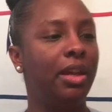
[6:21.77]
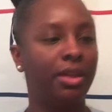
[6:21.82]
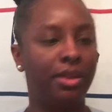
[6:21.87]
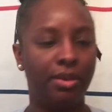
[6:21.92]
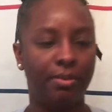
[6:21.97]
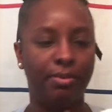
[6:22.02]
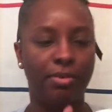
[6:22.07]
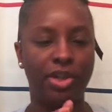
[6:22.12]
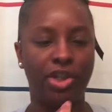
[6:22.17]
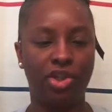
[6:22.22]

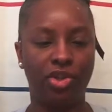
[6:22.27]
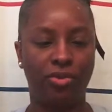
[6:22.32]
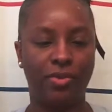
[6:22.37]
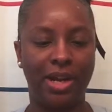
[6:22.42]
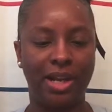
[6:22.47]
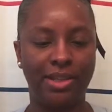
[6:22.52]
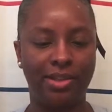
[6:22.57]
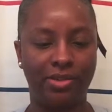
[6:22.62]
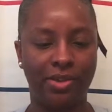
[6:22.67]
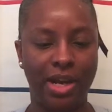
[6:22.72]
The
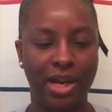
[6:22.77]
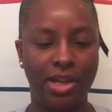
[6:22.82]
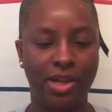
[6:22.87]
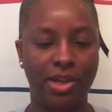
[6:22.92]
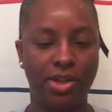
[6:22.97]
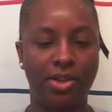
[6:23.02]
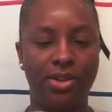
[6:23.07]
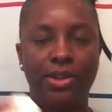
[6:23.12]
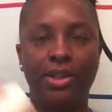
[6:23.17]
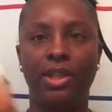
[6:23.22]
moisturizer I
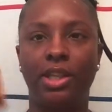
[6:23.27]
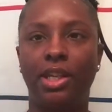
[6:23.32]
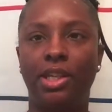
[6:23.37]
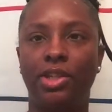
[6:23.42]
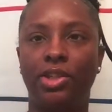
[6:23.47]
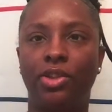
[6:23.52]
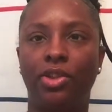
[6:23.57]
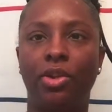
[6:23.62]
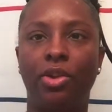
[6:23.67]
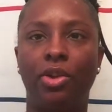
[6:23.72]
use
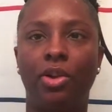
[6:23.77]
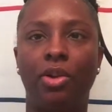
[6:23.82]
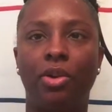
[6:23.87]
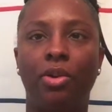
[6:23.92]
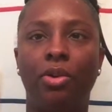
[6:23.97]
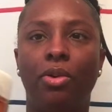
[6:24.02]
is the